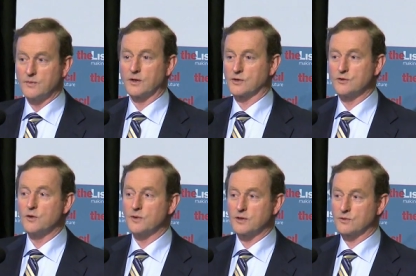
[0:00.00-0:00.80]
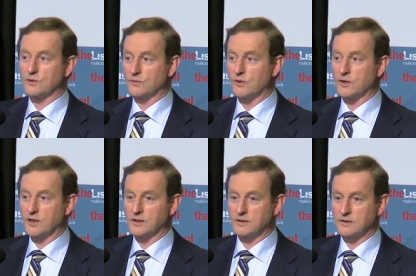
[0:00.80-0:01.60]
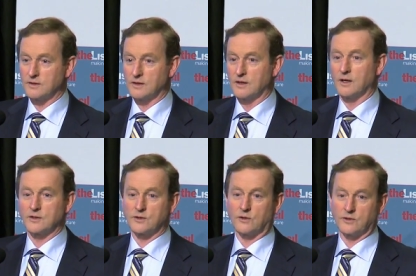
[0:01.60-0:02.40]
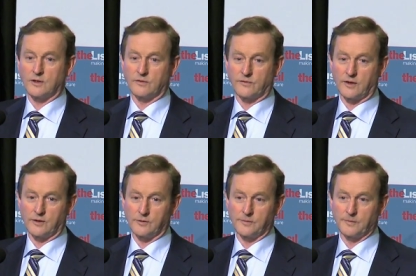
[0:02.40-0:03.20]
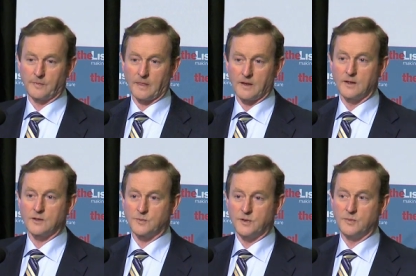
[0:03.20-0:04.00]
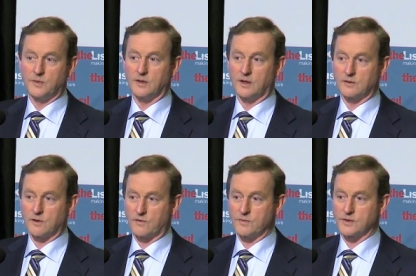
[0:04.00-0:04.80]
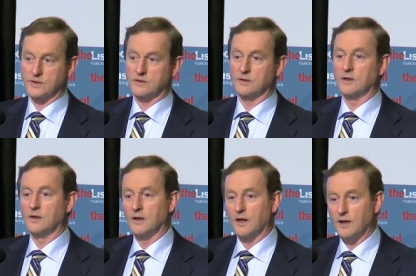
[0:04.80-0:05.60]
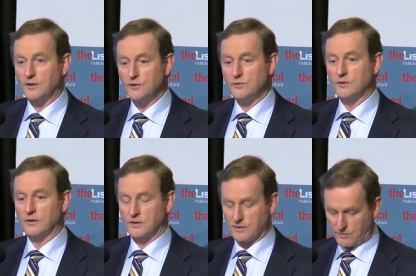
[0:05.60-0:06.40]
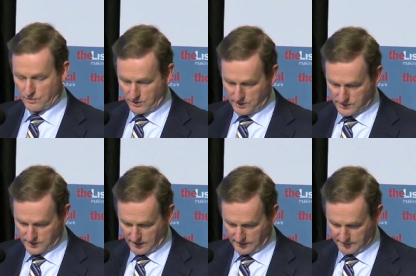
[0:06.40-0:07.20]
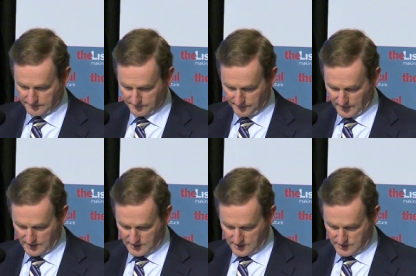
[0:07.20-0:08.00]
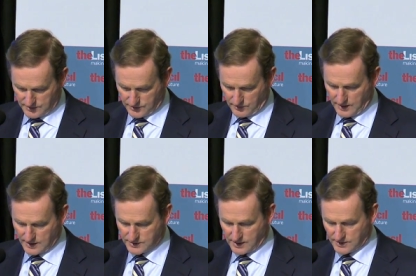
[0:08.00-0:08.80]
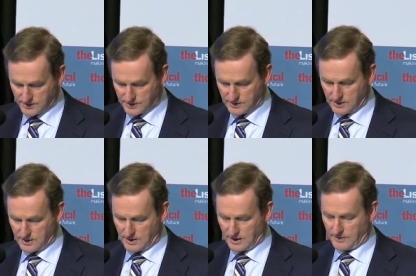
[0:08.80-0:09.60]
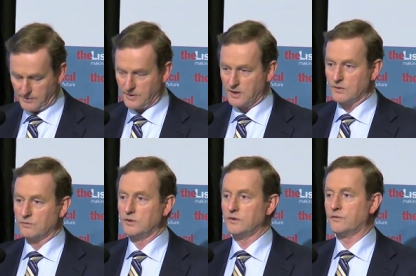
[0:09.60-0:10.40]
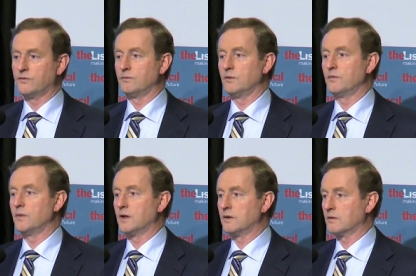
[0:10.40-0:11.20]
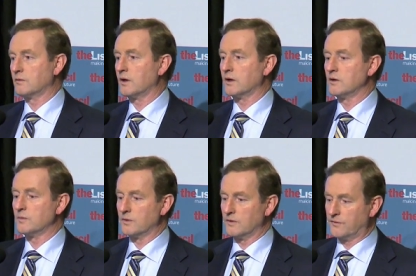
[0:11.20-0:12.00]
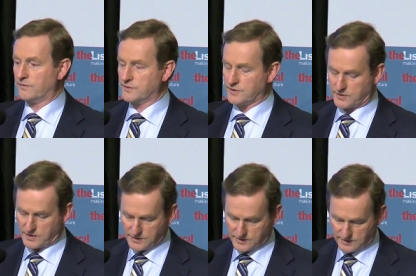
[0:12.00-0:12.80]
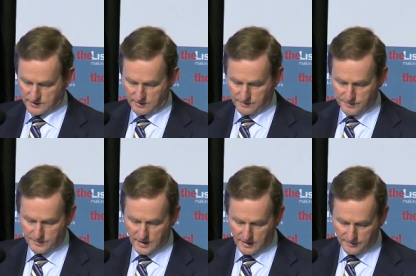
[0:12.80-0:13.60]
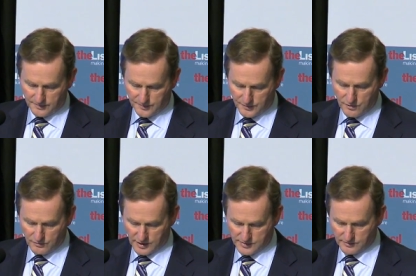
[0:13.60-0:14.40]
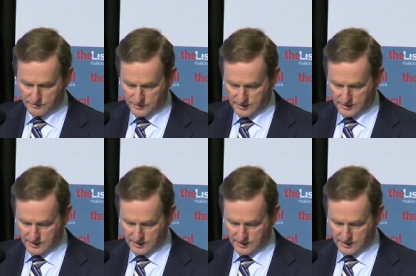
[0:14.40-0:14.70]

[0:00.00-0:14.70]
because nobody's going to walk in and sort it out for you. It's people and governments and union working together. So in that sense, we've made quite a number of successes and progress, but we